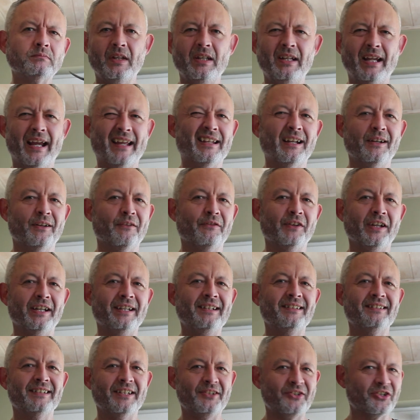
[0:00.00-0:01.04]
Yeah, they're lovely.
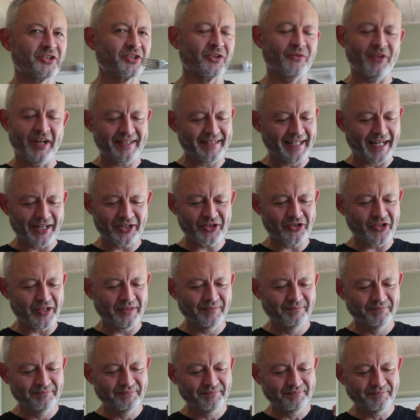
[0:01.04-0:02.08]
They're just the right texture.
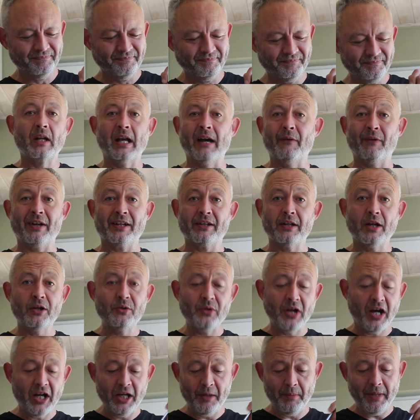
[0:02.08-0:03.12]
I've had no
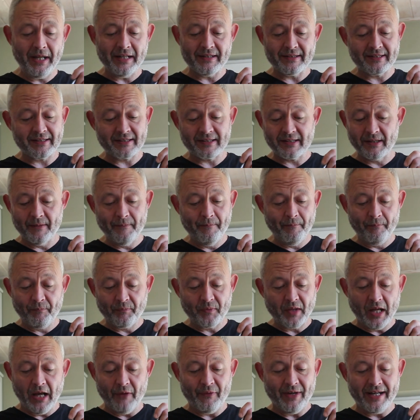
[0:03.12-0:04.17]
gnarly bits.
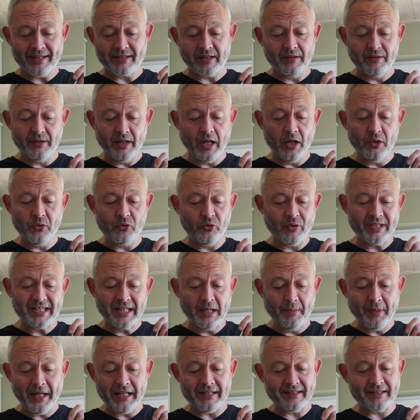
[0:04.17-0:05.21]
I've had no
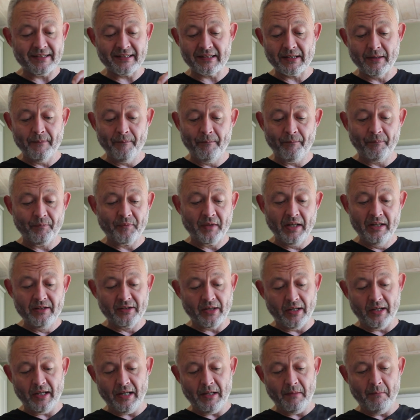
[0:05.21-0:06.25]
gristly bits.
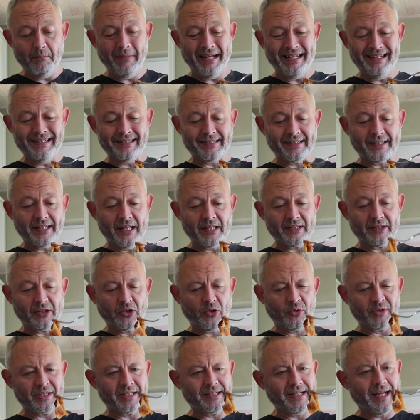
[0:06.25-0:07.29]
So the mince has
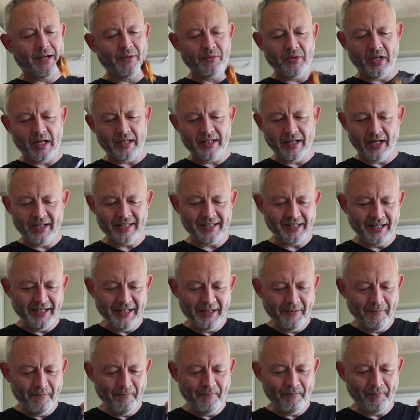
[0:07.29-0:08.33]
cooked down
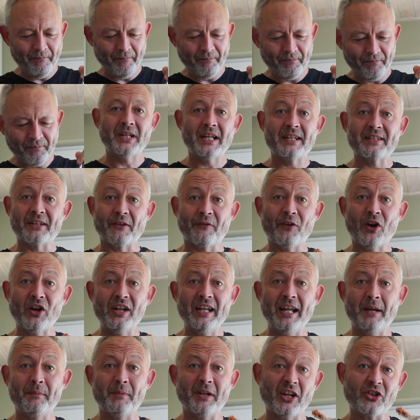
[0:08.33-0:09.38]
nicely. So
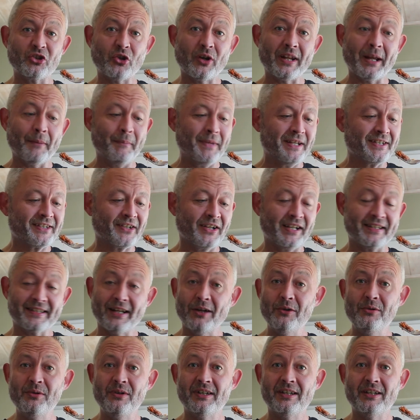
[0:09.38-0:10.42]
finally, I'm going to try that mince on its
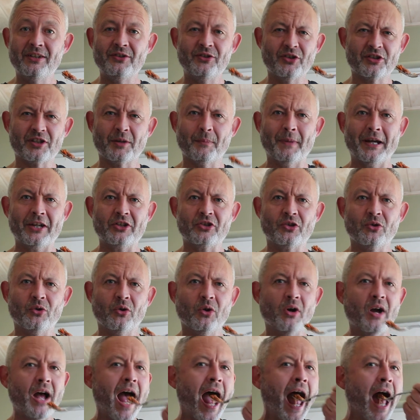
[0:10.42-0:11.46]
own just to make
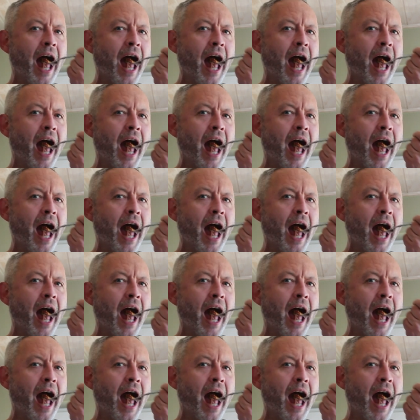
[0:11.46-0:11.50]
sure.